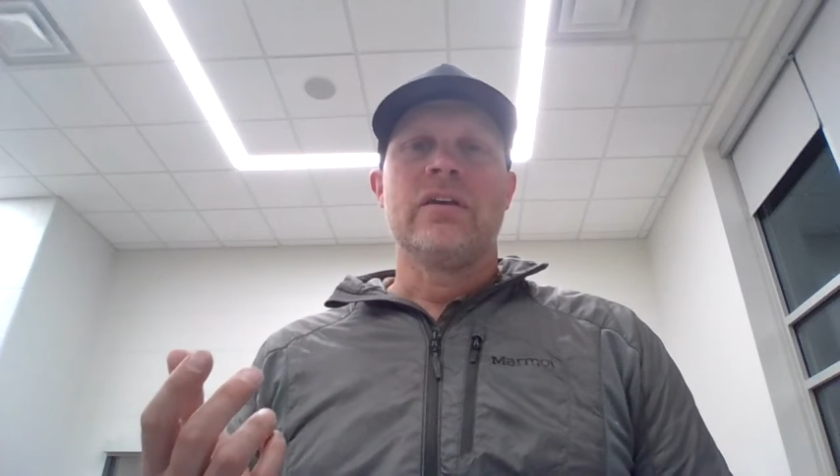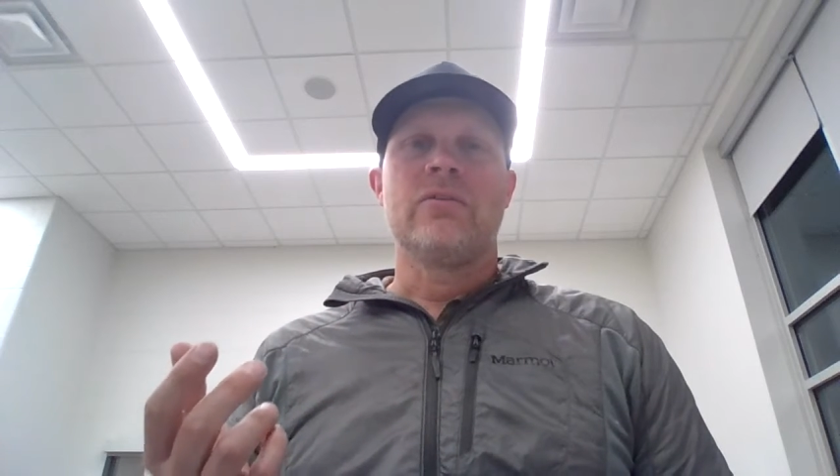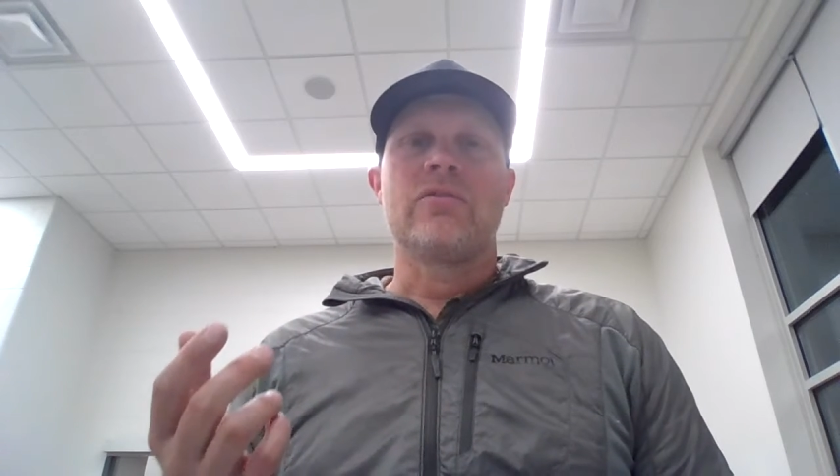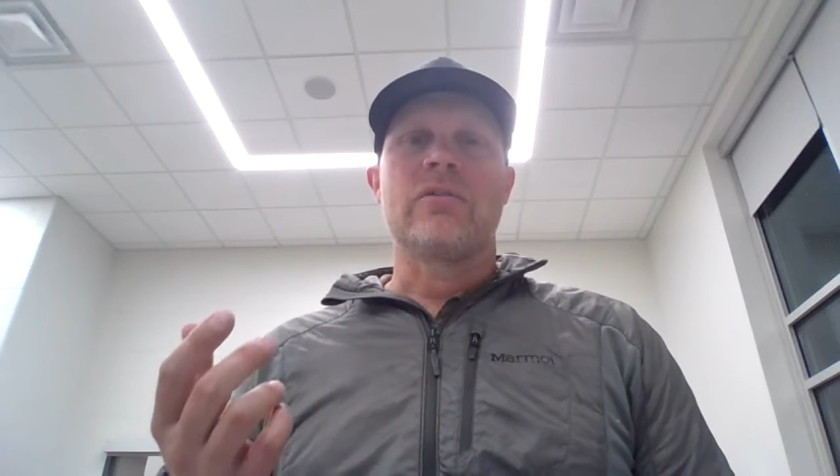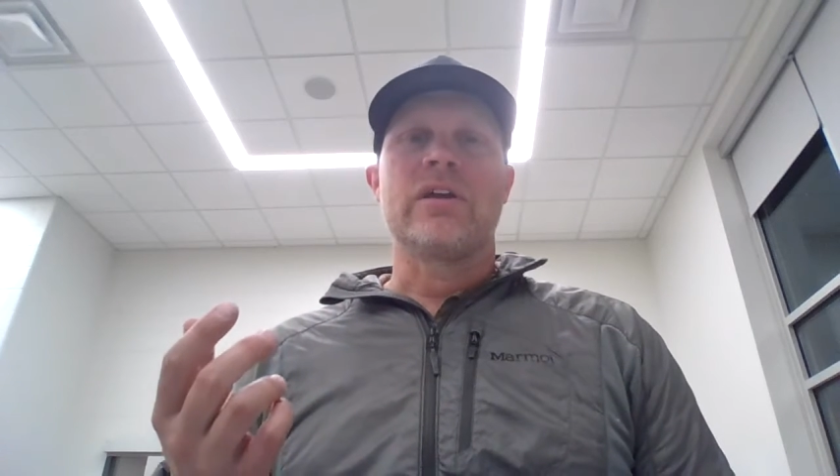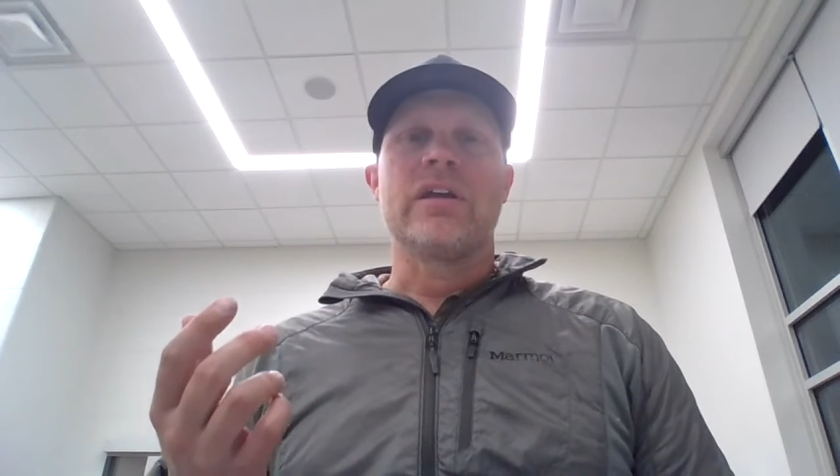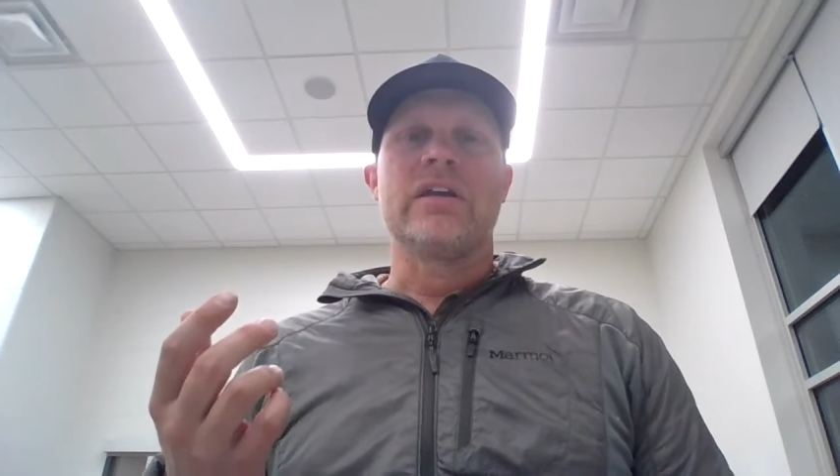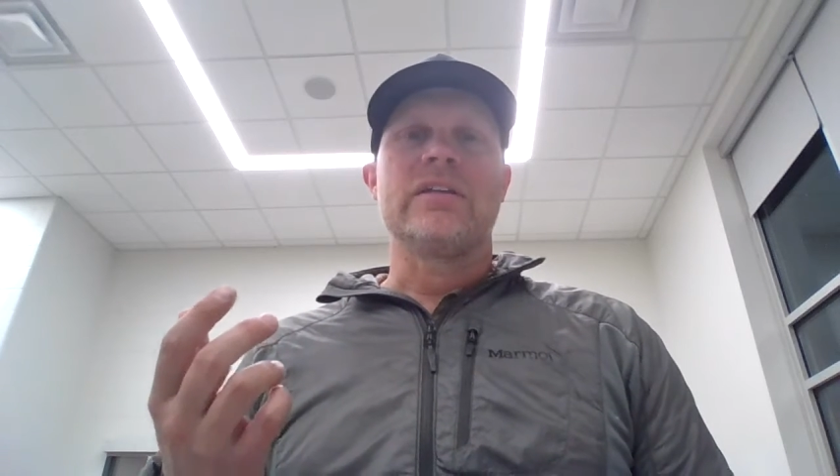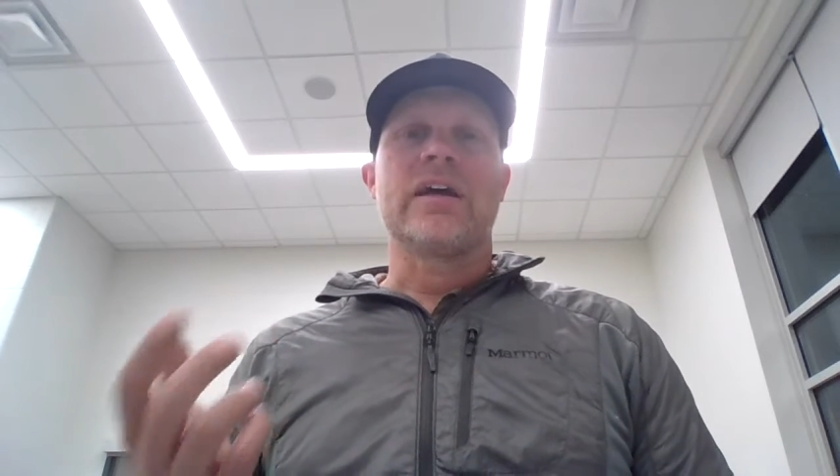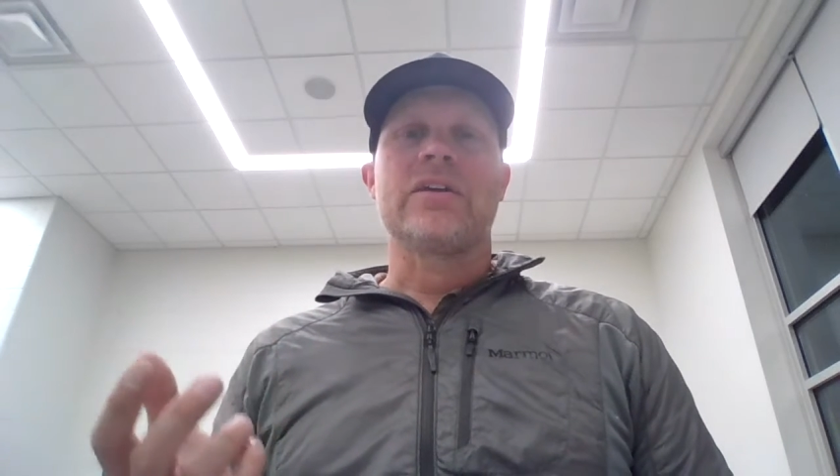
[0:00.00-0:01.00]
or
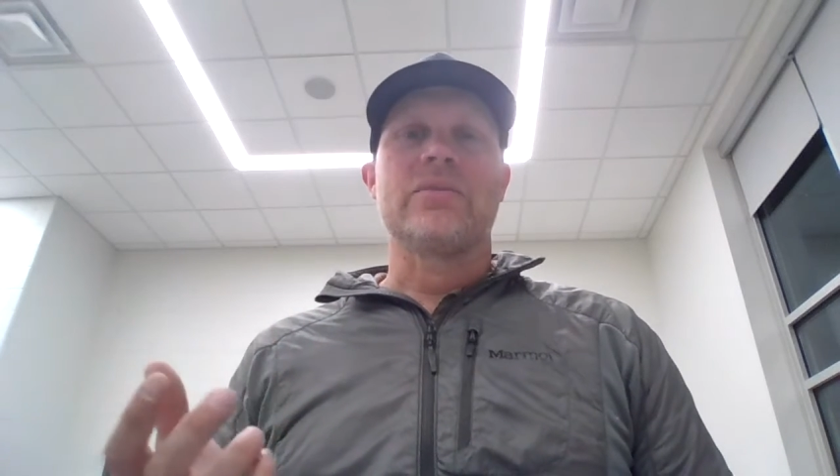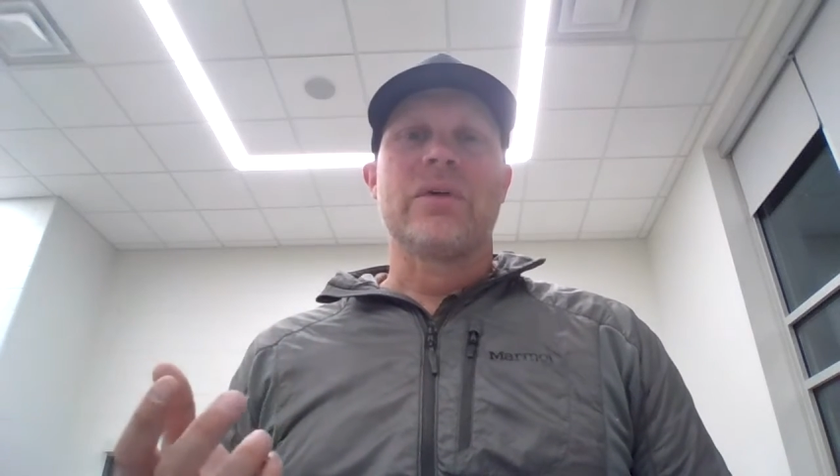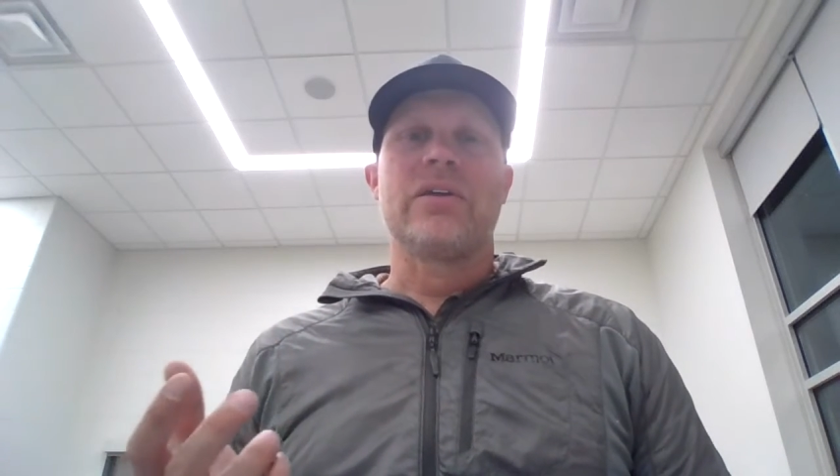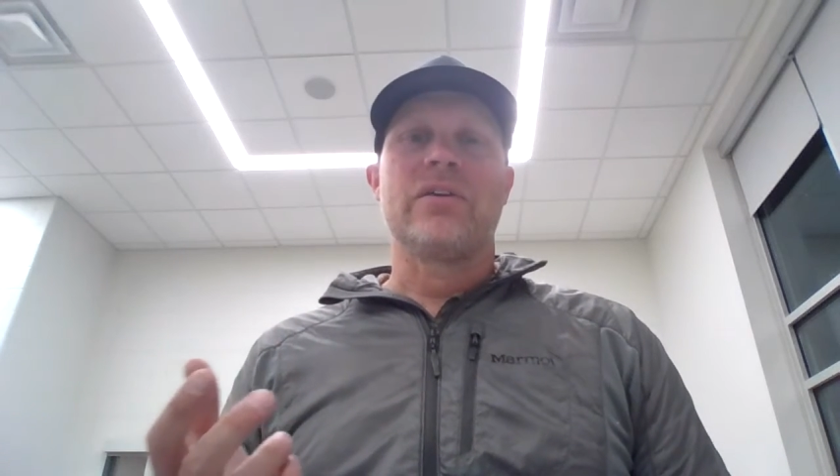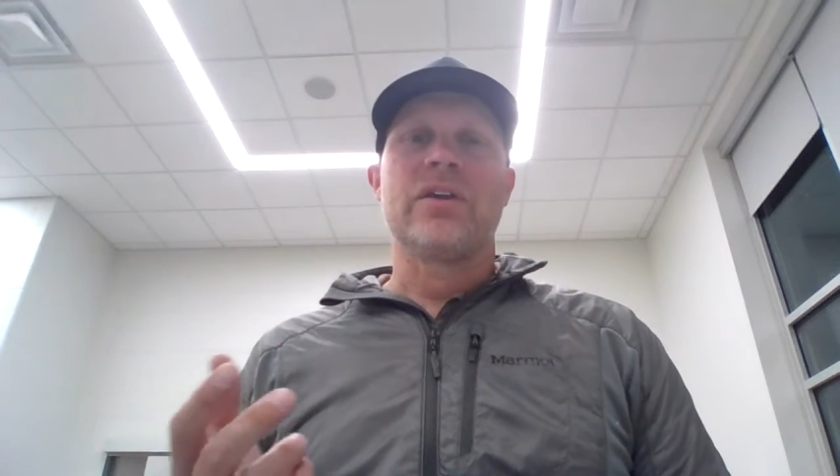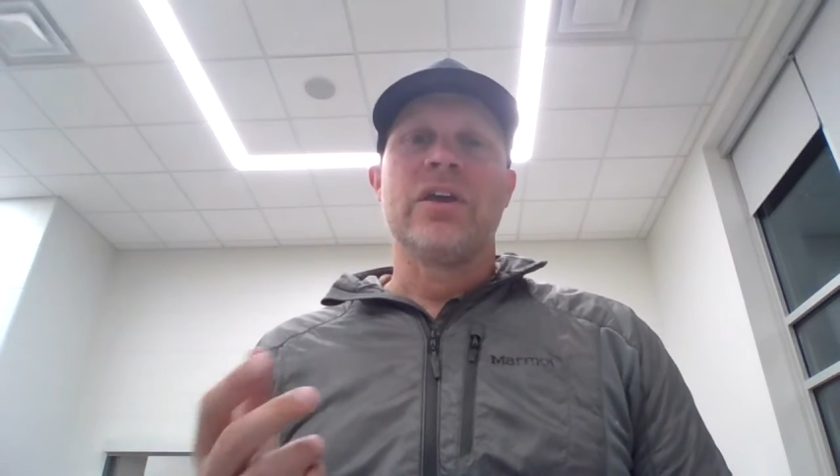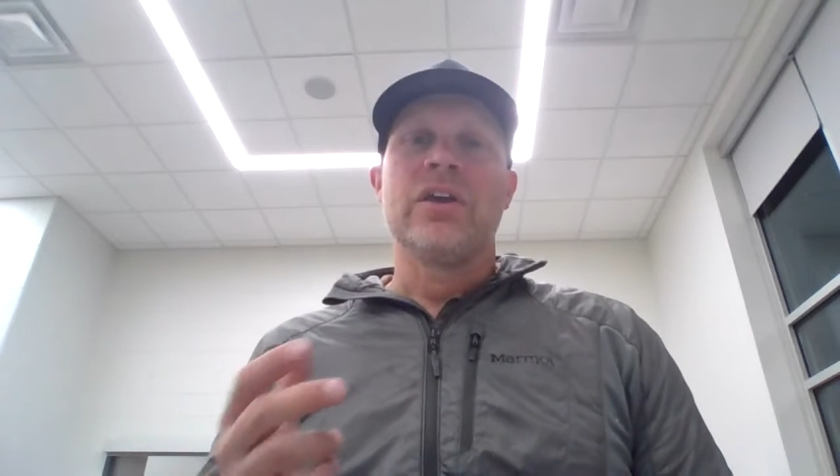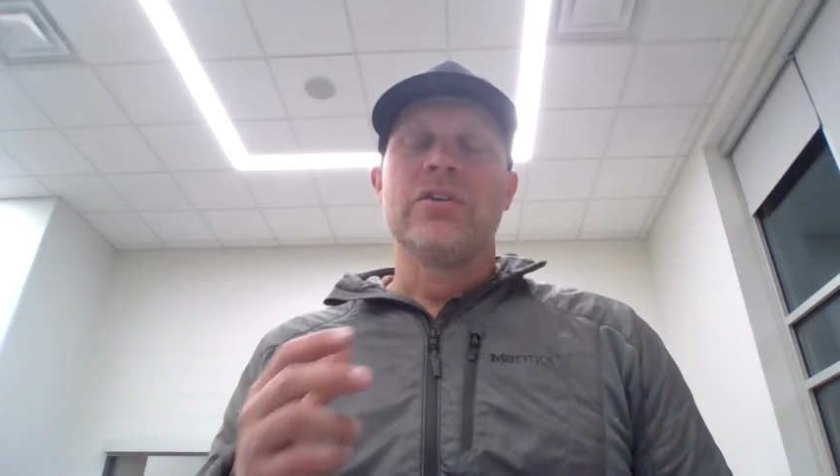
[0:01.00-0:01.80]
a documentary,